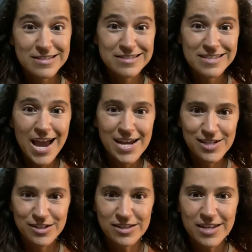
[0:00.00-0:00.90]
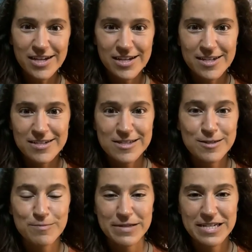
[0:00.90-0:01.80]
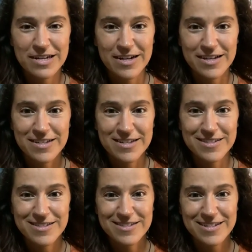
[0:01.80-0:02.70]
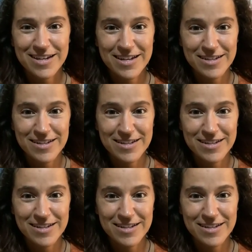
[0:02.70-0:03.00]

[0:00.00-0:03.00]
cyclists, because